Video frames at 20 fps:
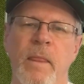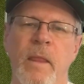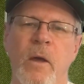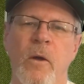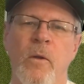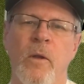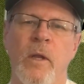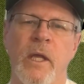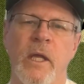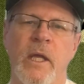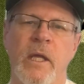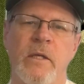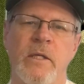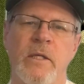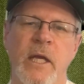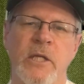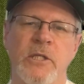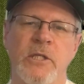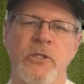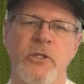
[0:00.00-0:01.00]
only
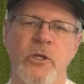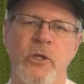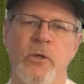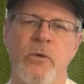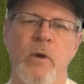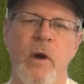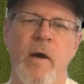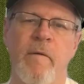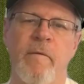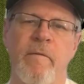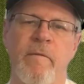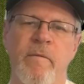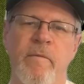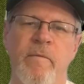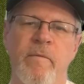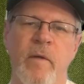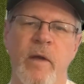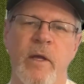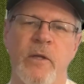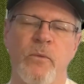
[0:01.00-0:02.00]
takes 2 off
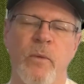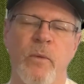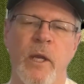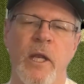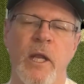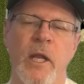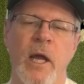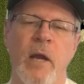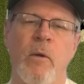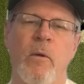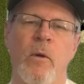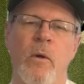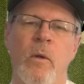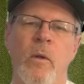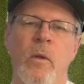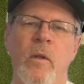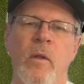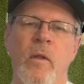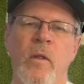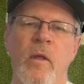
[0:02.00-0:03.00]
a 20 die
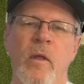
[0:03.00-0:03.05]
roll